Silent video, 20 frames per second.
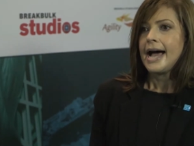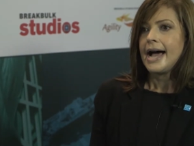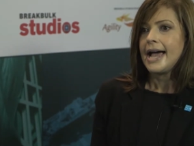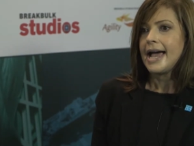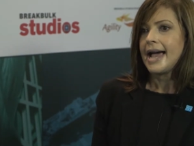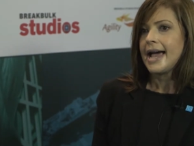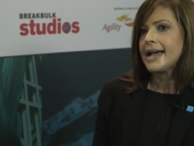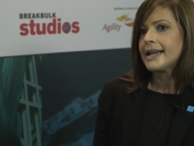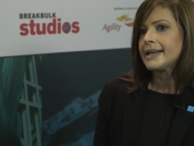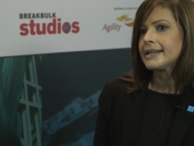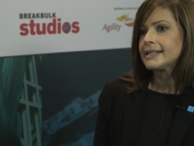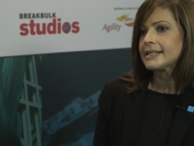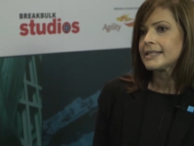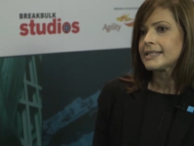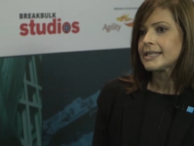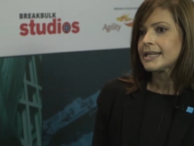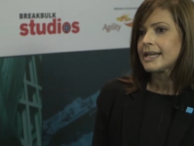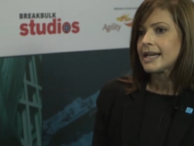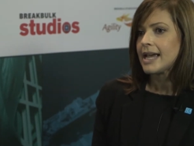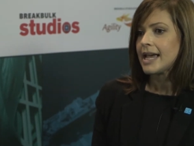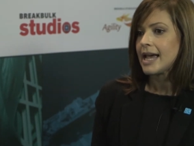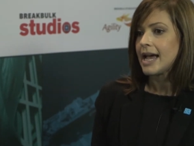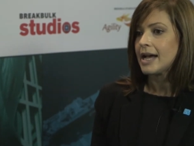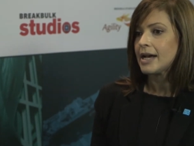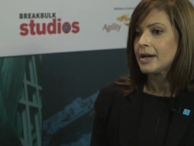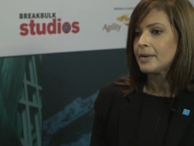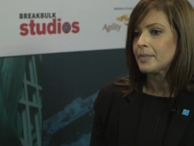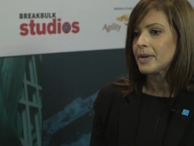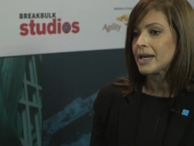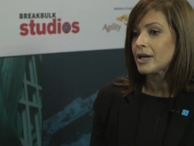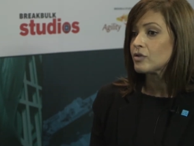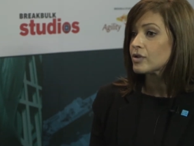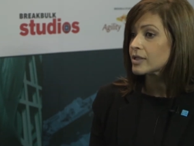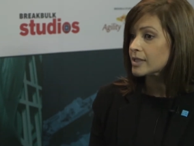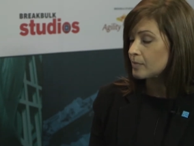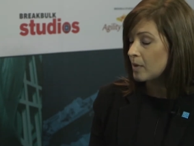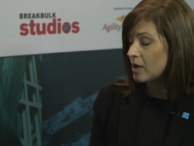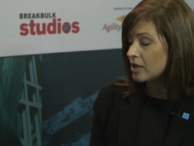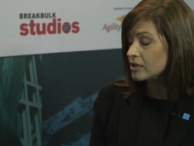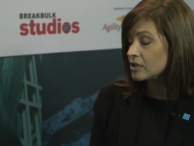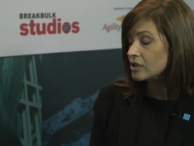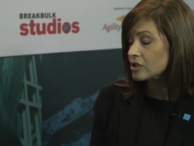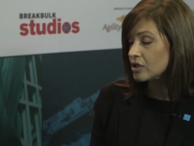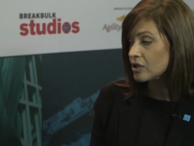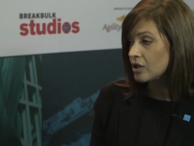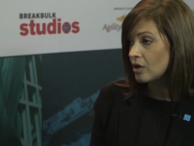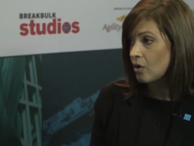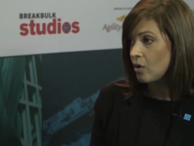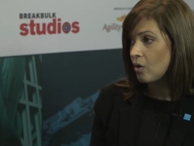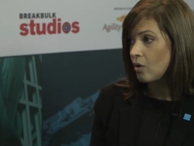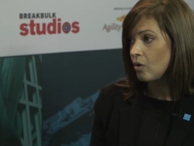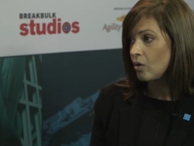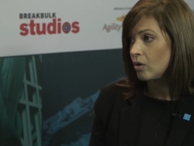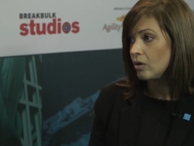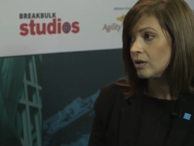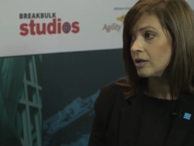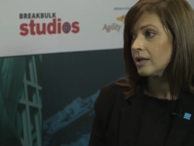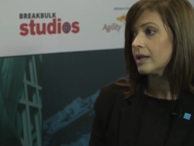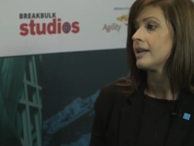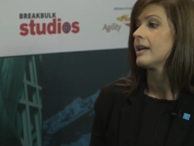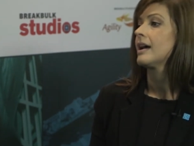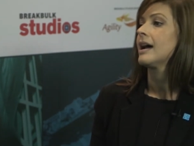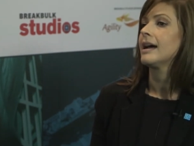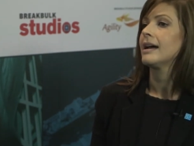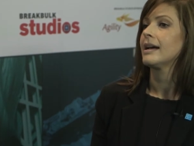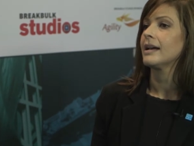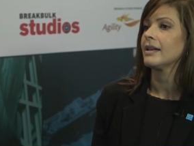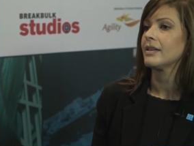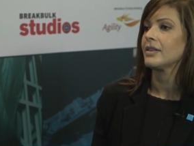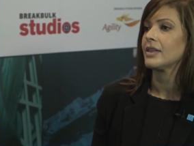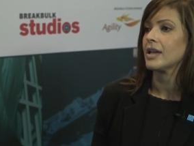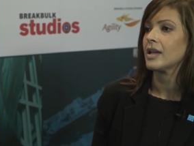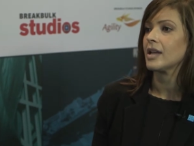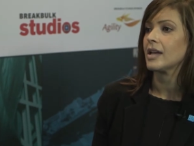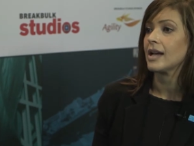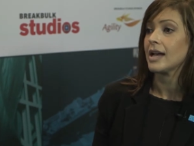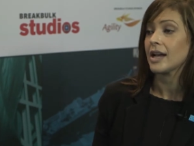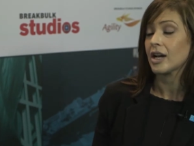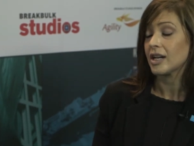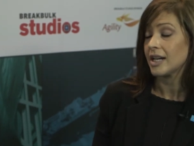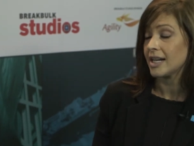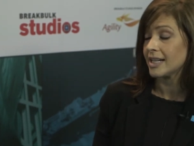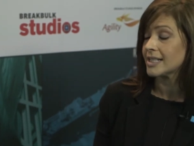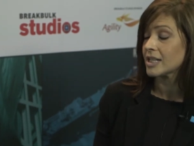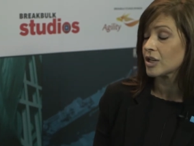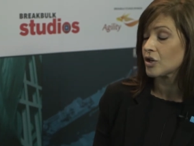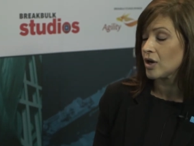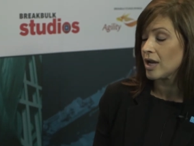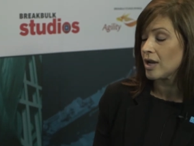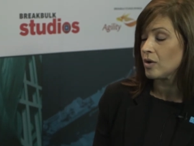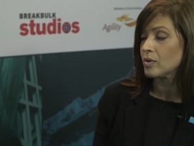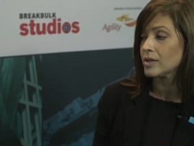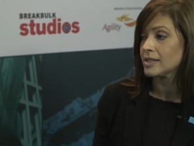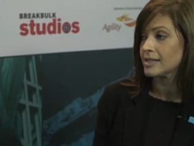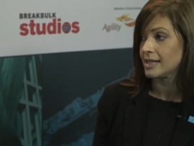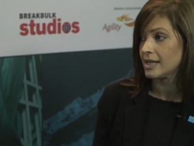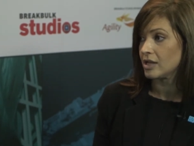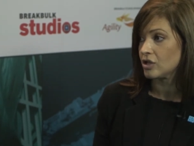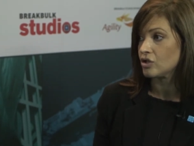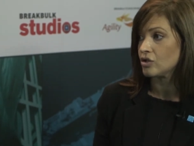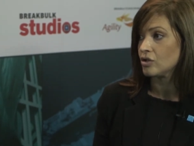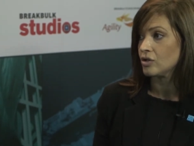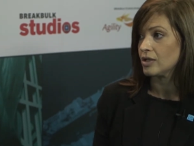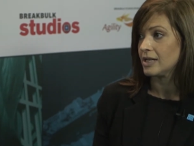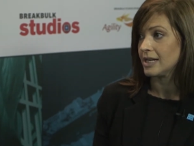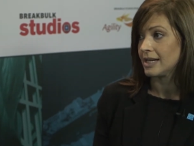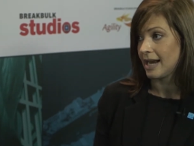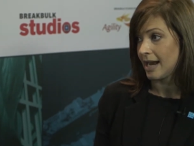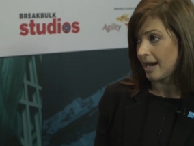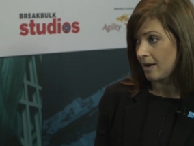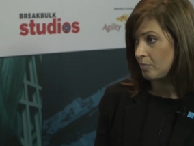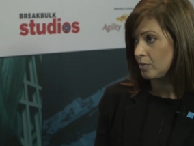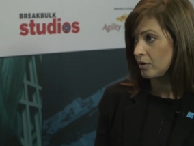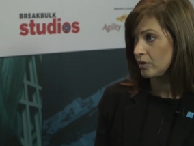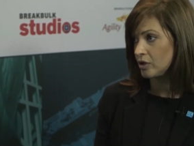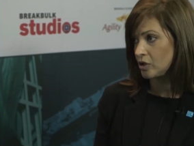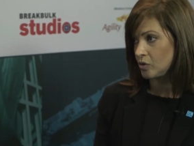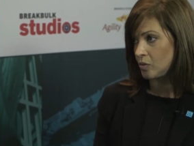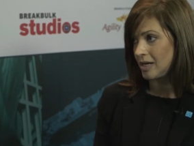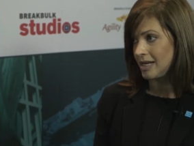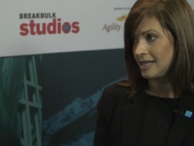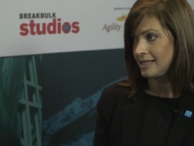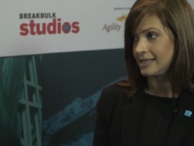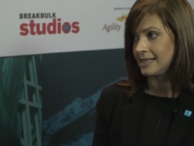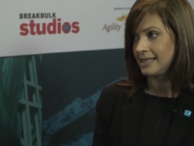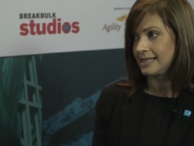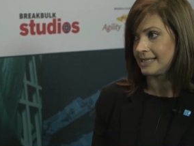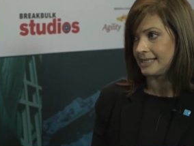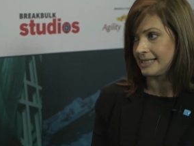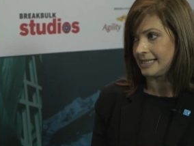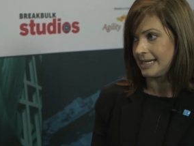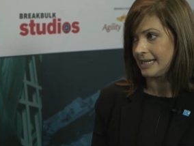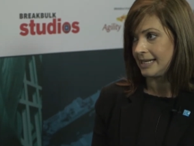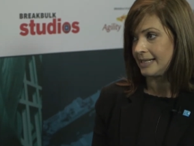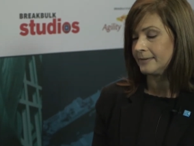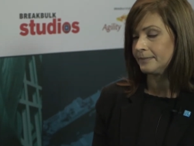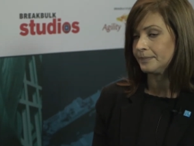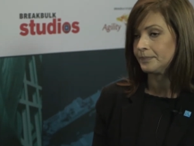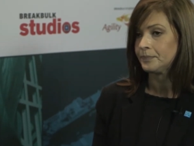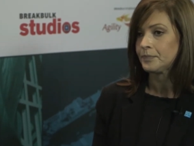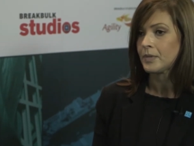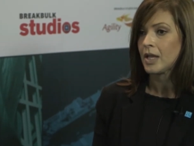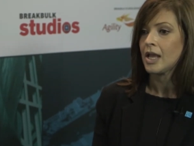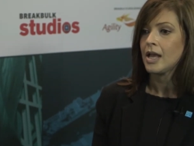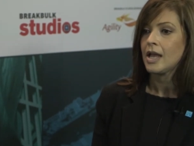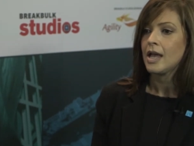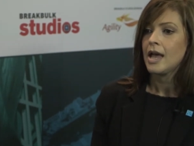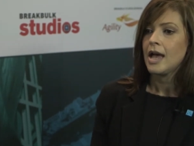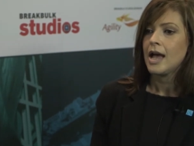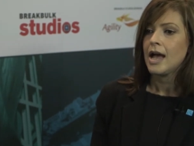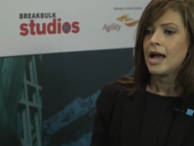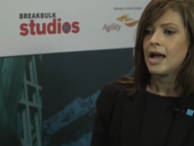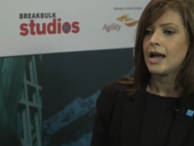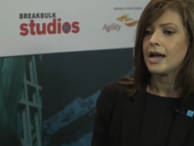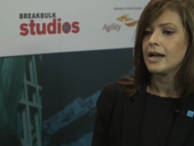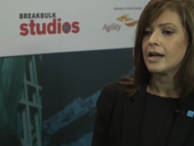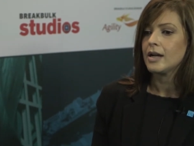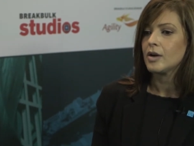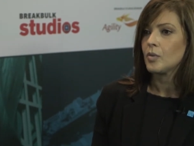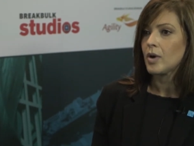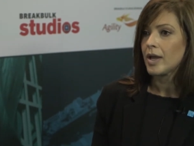And um, in response to the call, uh, a, a, decree was issued in April 2016, uh,